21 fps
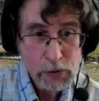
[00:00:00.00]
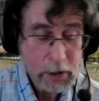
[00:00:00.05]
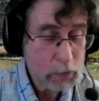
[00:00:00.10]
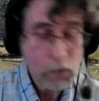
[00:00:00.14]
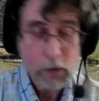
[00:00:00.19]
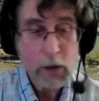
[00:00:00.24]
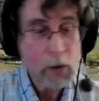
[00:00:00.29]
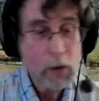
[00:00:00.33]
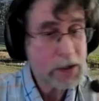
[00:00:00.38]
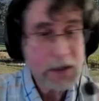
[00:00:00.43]
And
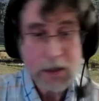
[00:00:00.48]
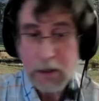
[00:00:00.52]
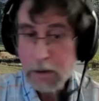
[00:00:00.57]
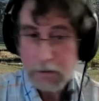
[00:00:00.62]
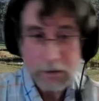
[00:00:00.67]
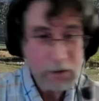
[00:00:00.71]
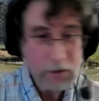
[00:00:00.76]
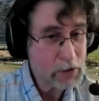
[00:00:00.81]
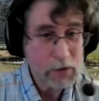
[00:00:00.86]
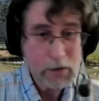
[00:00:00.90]

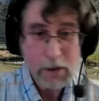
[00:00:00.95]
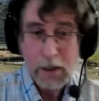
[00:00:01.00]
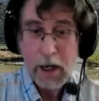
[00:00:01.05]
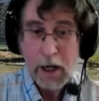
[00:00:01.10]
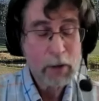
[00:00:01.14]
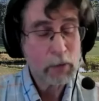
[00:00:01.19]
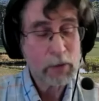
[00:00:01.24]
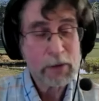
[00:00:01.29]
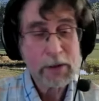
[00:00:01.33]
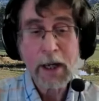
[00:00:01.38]

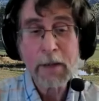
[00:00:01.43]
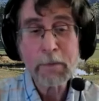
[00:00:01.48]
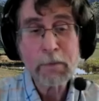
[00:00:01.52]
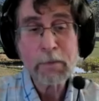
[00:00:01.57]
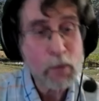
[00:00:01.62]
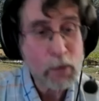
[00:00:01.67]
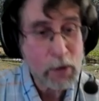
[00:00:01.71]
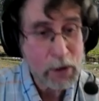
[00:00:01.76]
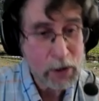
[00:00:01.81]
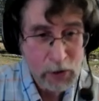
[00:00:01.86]
I will
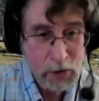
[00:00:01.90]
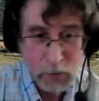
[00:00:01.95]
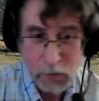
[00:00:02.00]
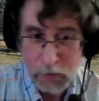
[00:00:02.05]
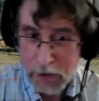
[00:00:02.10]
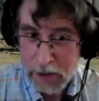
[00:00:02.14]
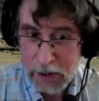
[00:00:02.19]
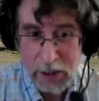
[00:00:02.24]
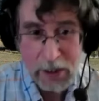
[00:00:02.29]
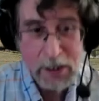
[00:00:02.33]
not bore you
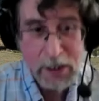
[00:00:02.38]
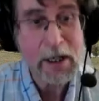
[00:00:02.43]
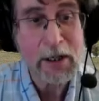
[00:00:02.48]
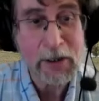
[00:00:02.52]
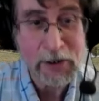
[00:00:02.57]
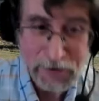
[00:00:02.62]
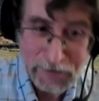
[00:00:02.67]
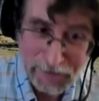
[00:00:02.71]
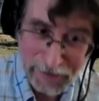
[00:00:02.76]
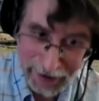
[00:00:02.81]
with the
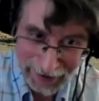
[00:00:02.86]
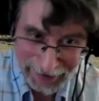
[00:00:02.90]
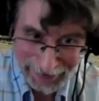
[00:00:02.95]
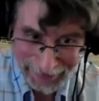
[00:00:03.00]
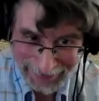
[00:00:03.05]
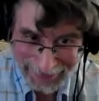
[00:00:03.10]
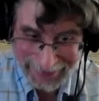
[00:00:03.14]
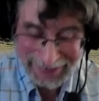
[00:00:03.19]
details of that.